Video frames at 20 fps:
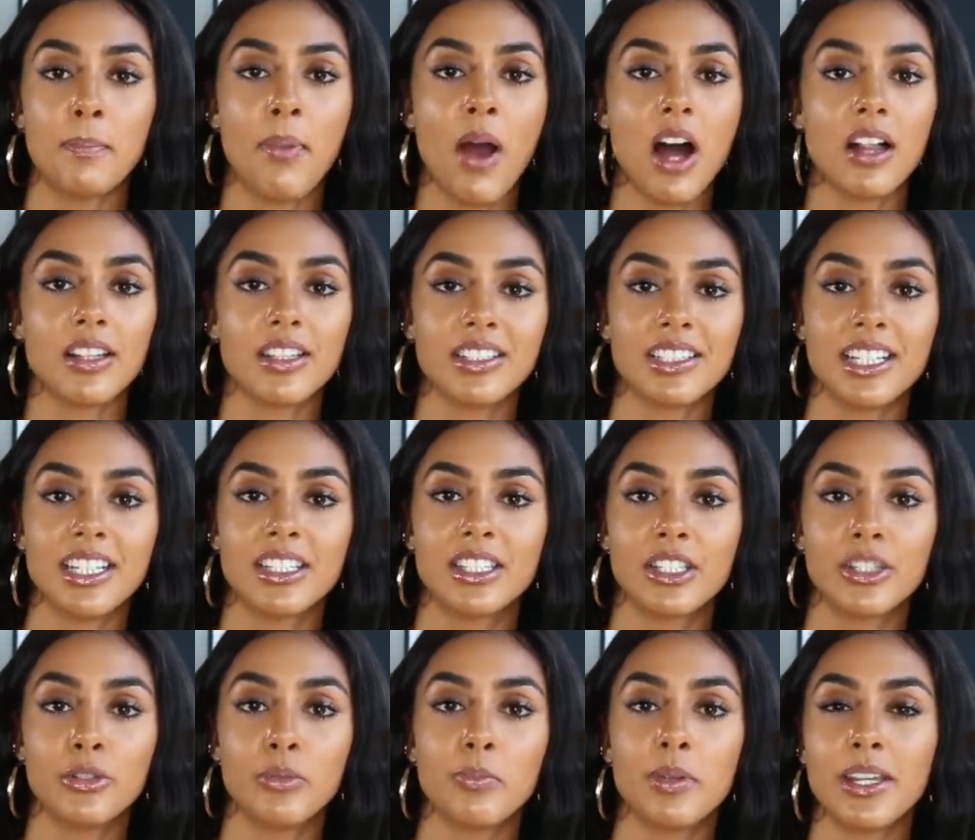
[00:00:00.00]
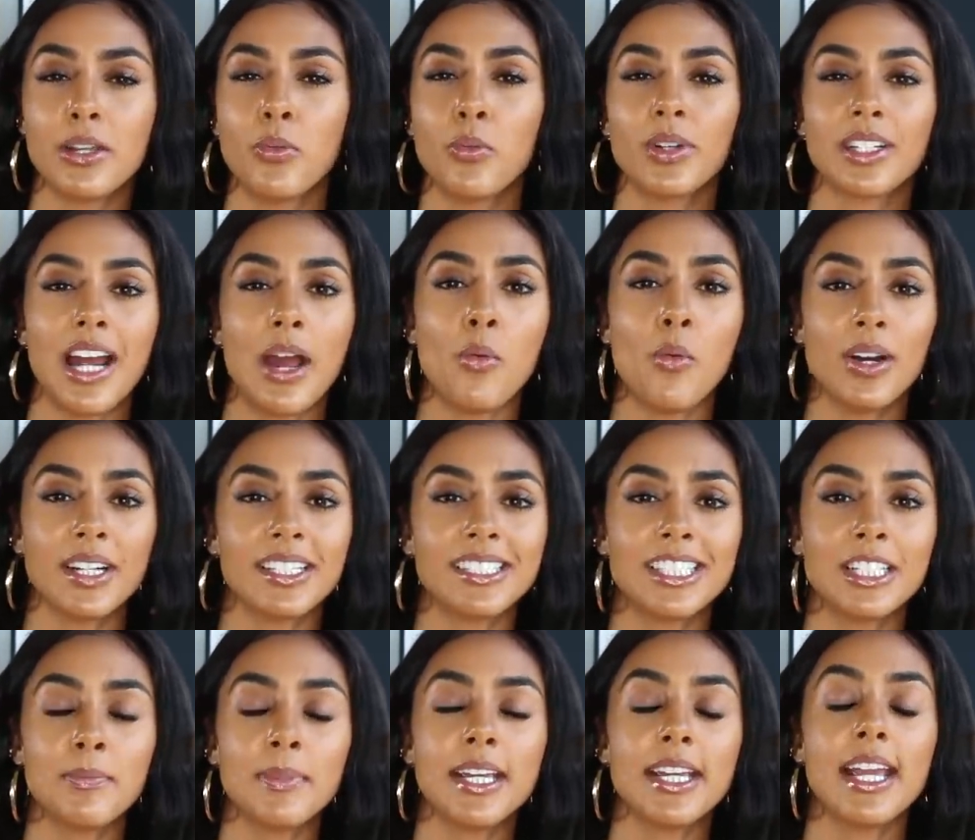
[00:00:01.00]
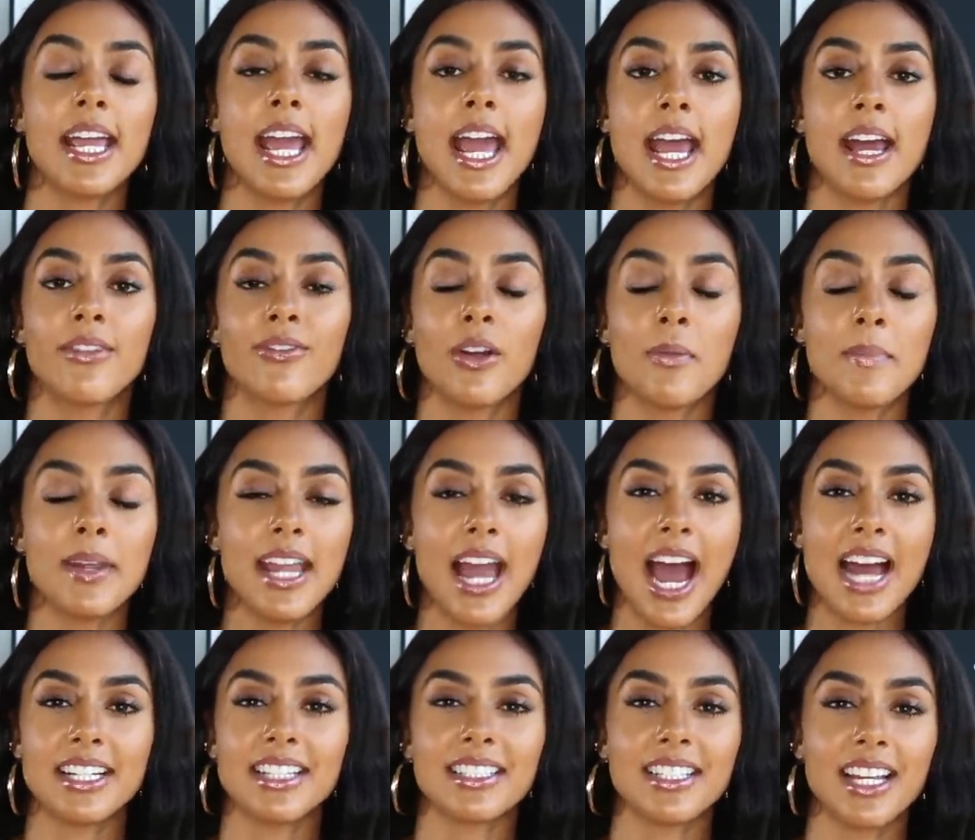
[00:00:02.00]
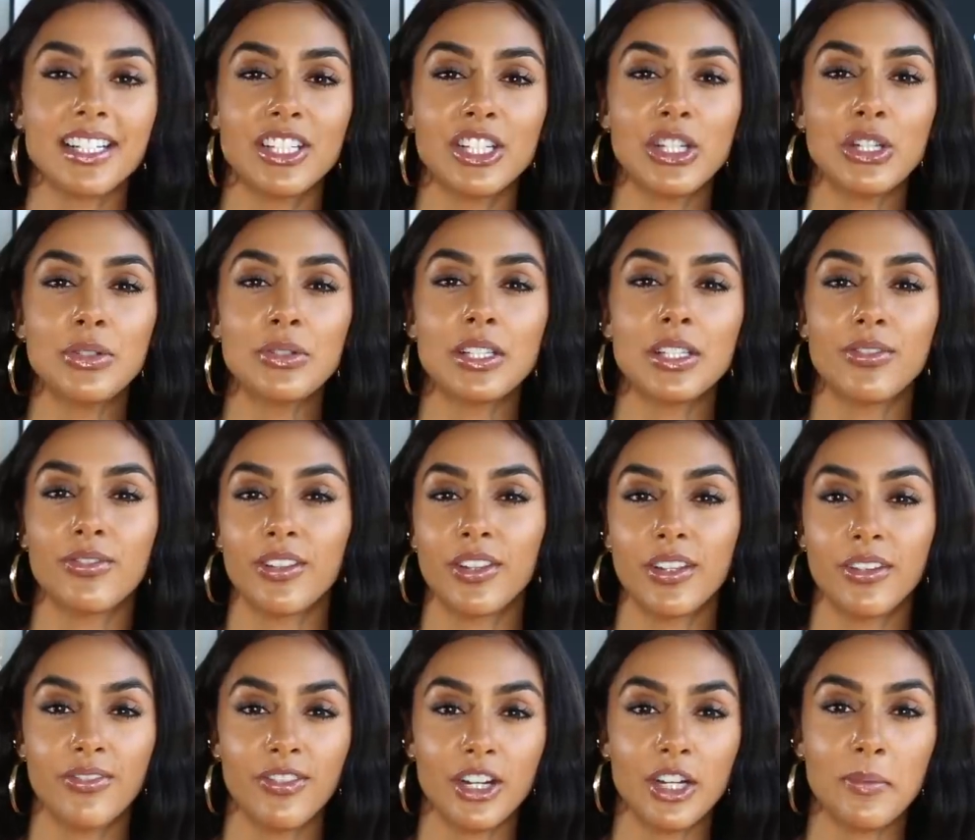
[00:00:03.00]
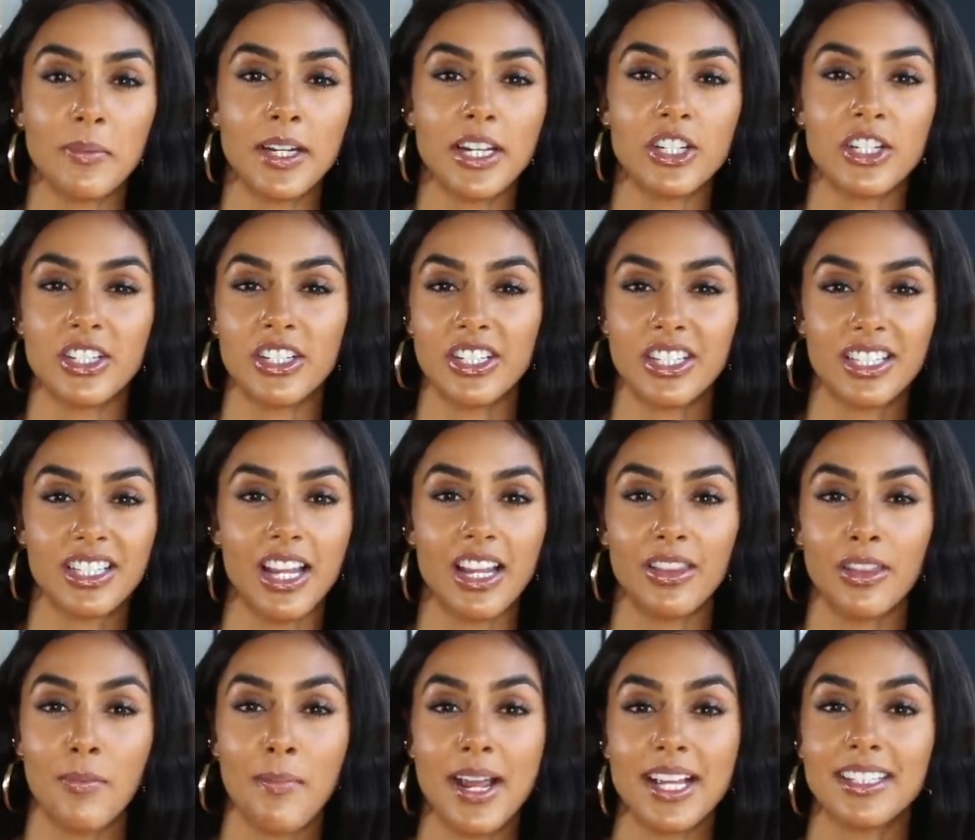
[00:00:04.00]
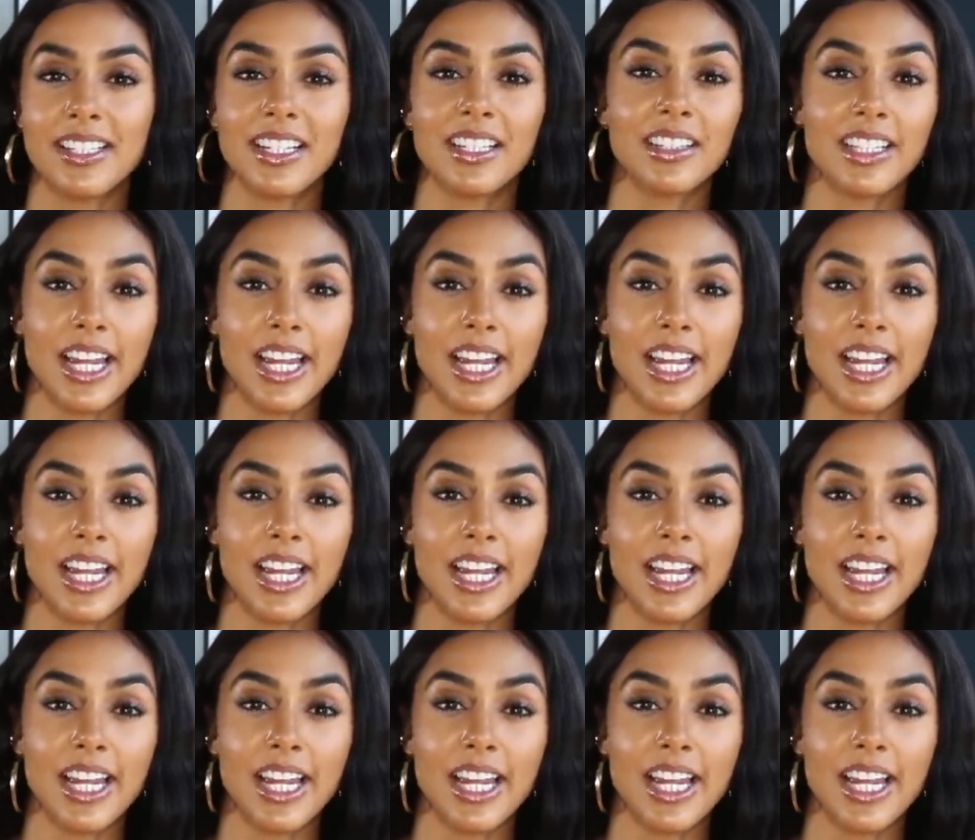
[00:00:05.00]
the policy to be what I want it to be. For me, I just like to use it for the verbiage and just like the basic